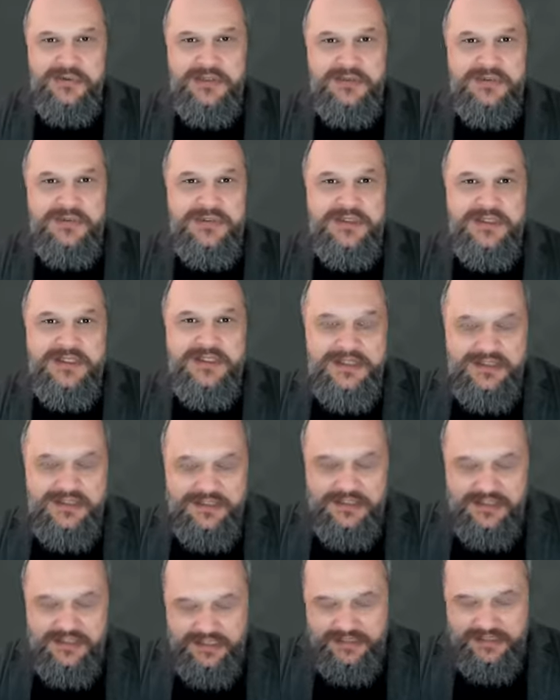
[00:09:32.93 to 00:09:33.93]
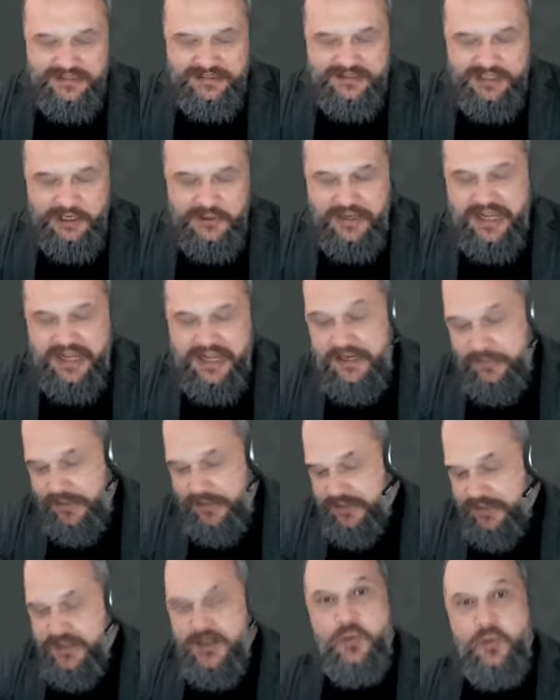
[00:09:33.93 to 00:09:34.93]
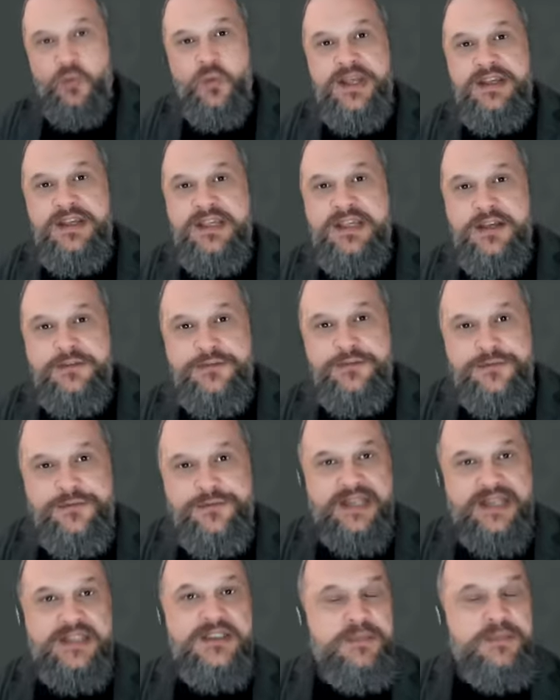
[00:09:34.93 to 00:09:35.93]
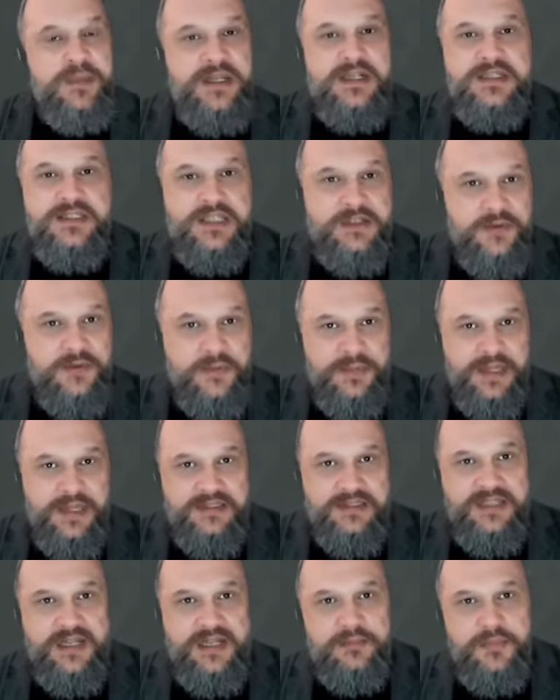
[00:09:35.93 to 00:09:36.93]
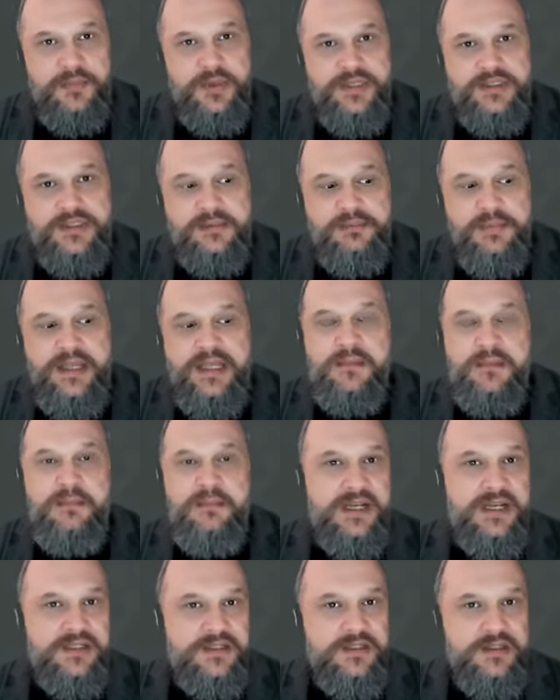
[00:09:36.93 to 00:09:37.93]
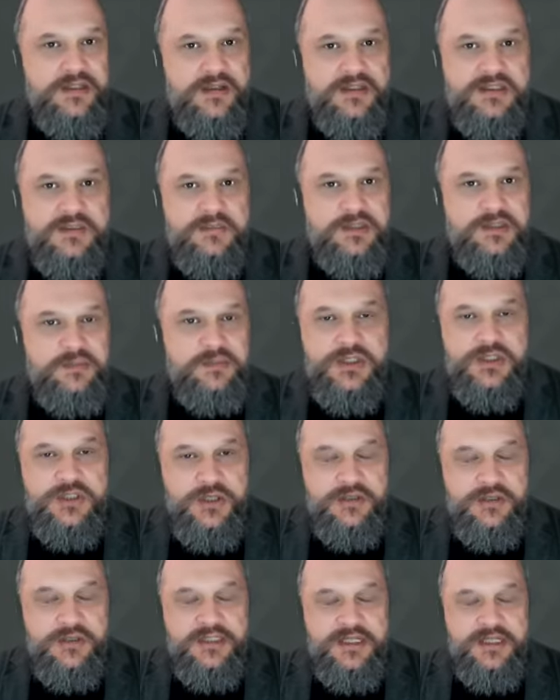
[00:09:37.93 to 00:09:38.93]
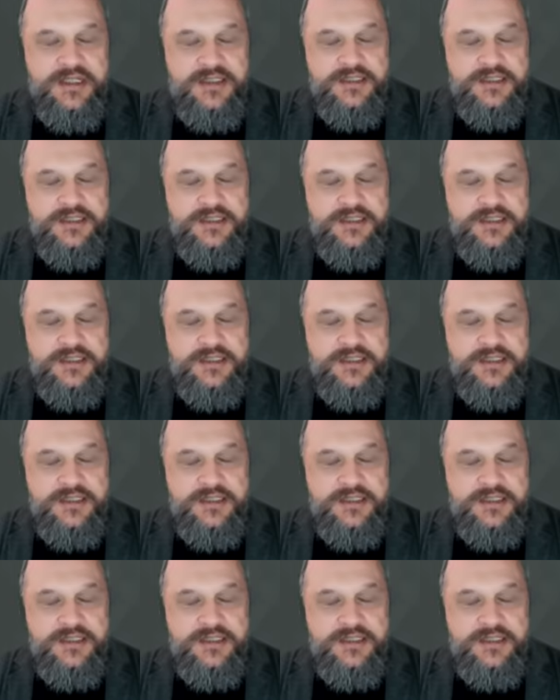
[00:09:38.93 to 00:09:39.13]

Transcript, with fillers: And, and so anyway, we give flexibility from that standpoint to meet and match the customer's maturity.